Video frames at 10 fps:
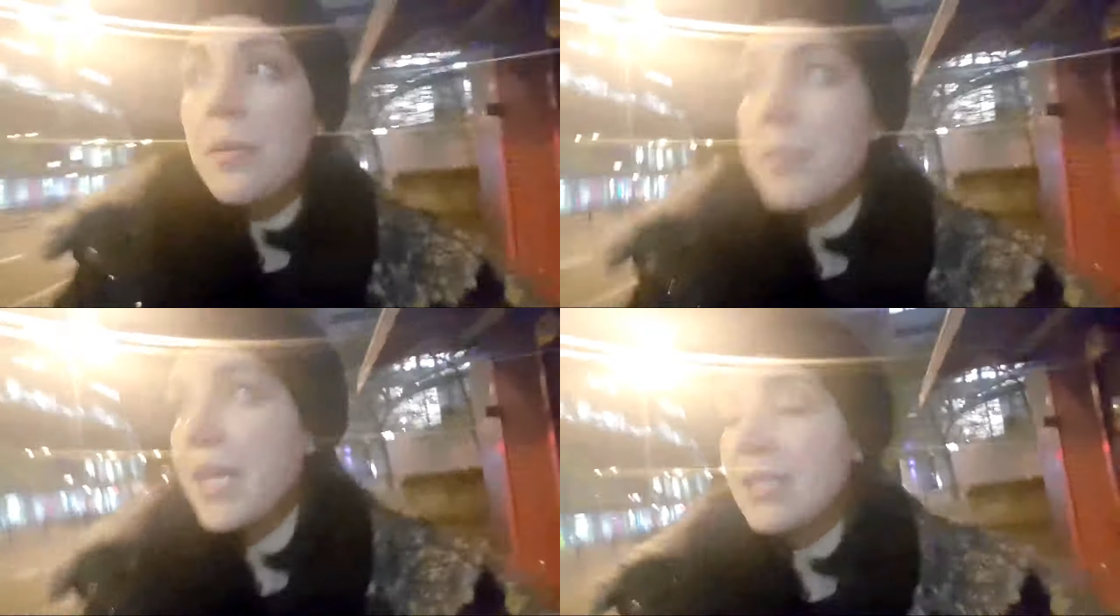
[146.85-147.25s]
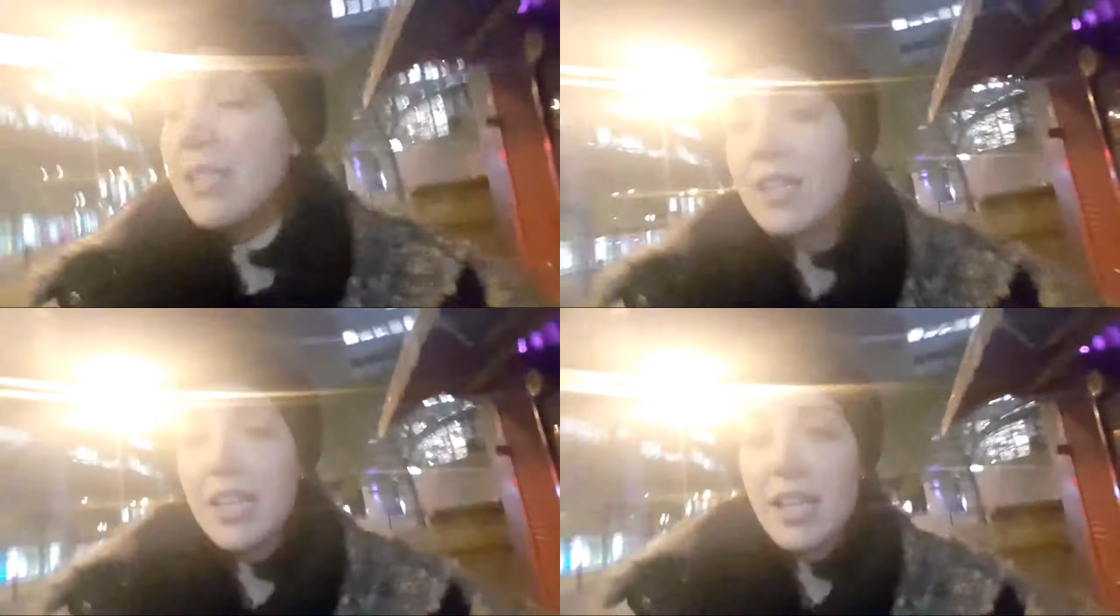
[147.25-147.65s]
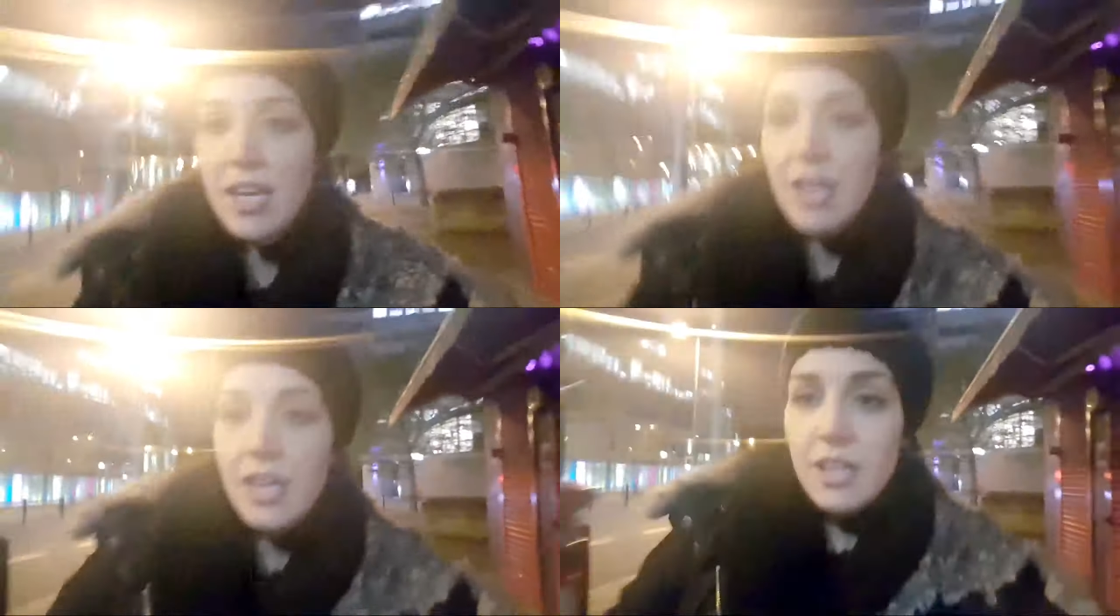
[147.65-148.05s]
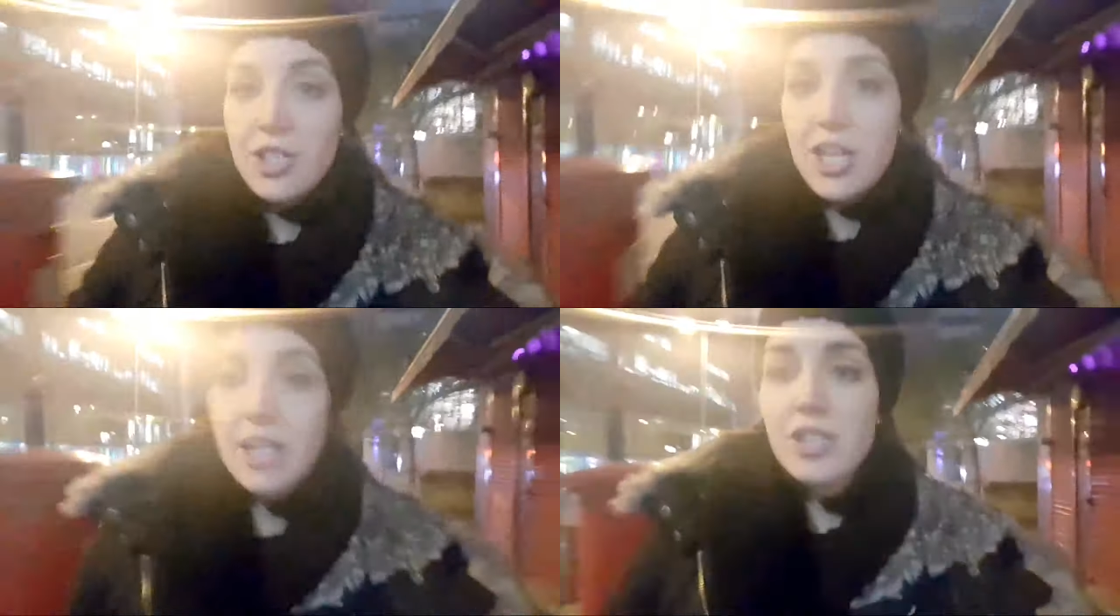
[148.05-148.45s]
basically
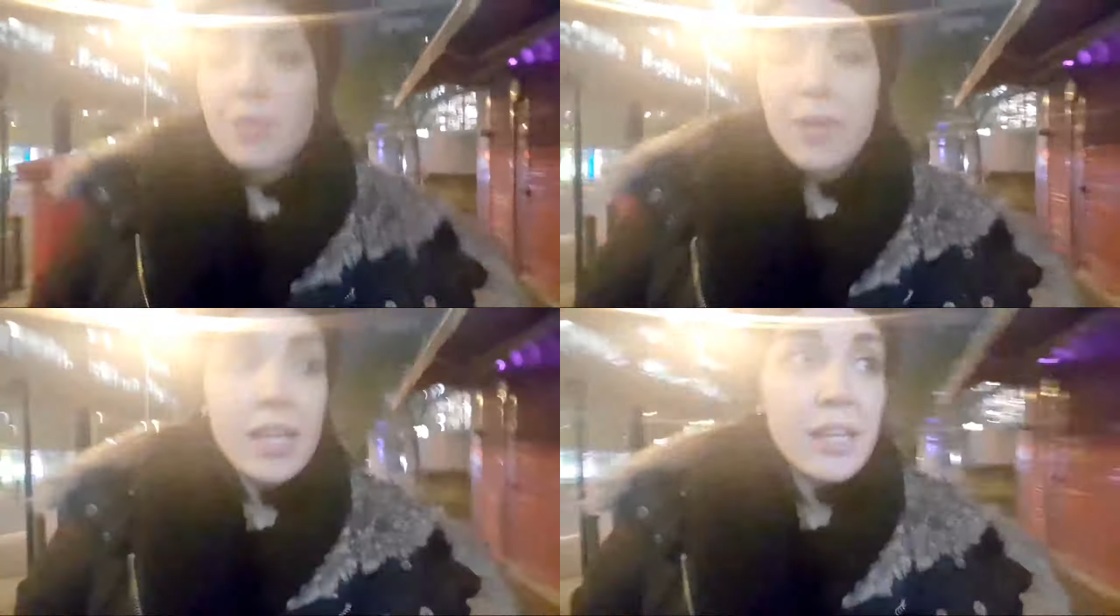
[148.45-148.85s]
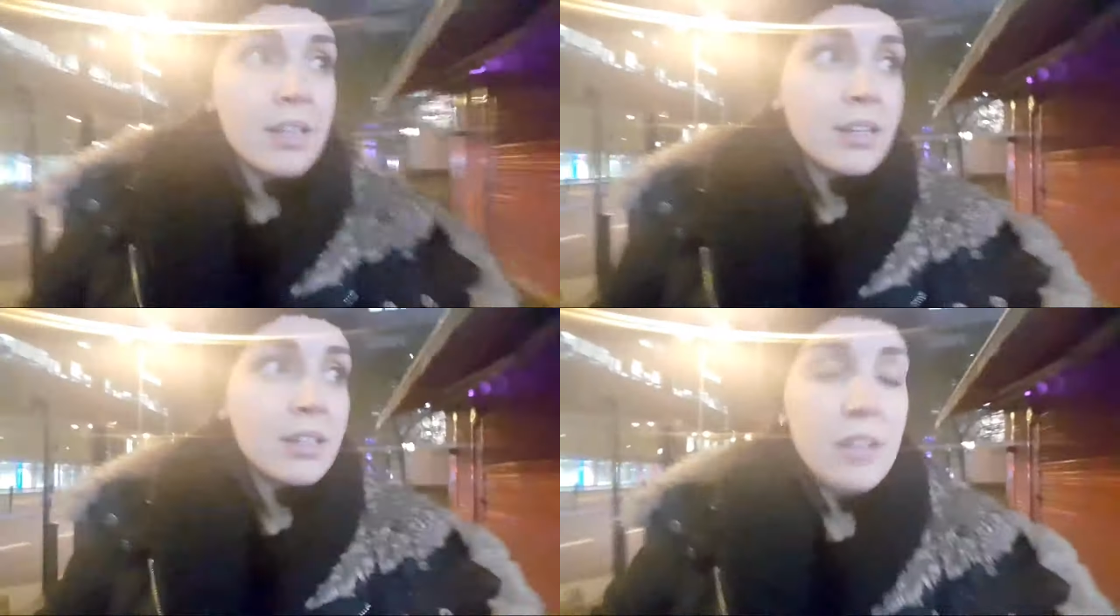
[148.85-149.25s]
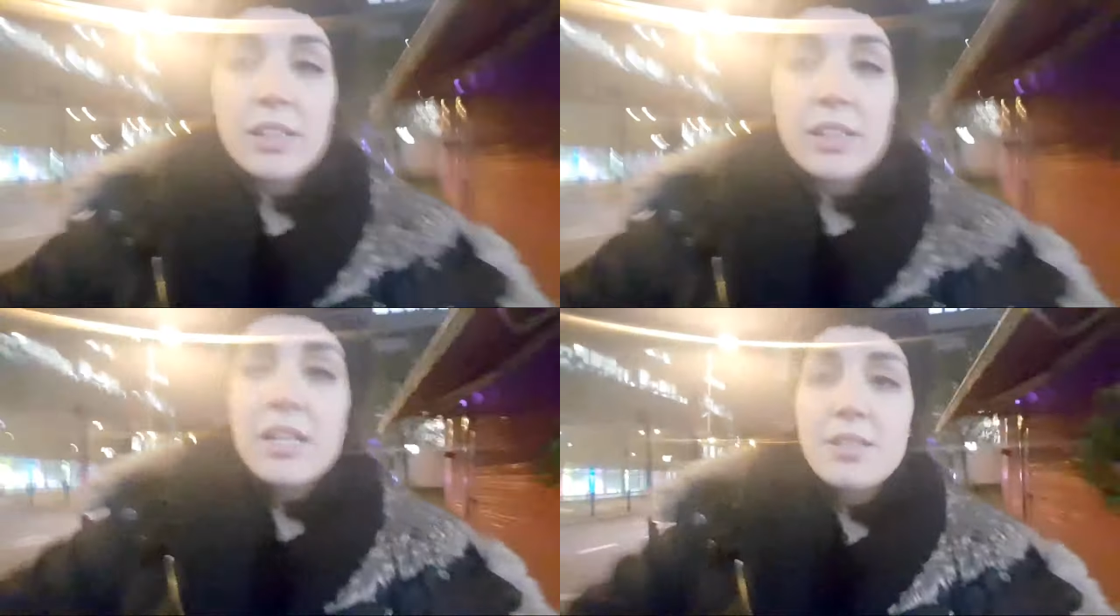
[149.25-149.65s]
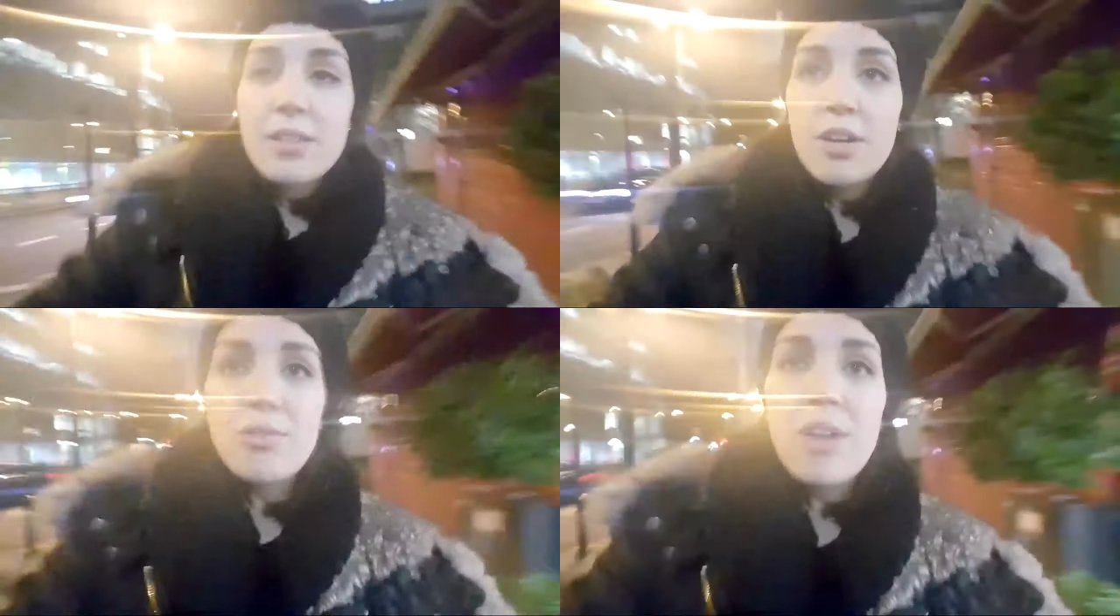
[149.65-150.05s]
changed me. No, that's
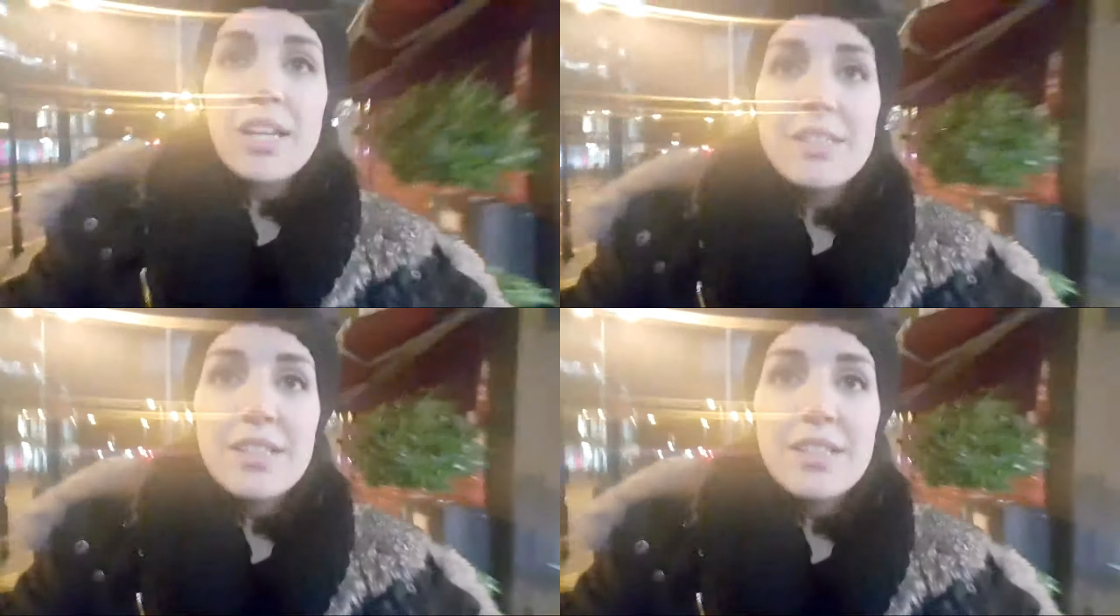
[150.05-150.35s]
not right.